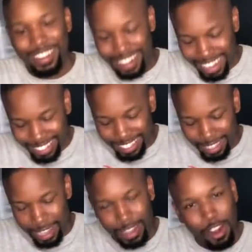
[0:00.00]
nice
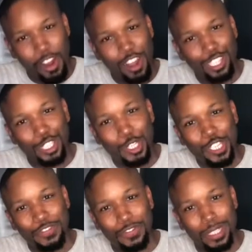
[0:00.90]
thick hearty
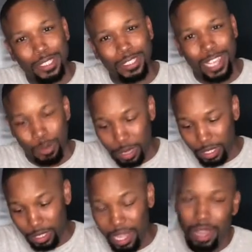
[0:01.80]
tuna fish
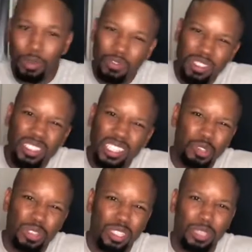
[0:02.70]
sandwich that we really didn't
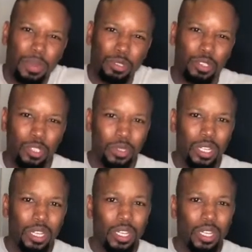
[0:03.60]
do anything special to.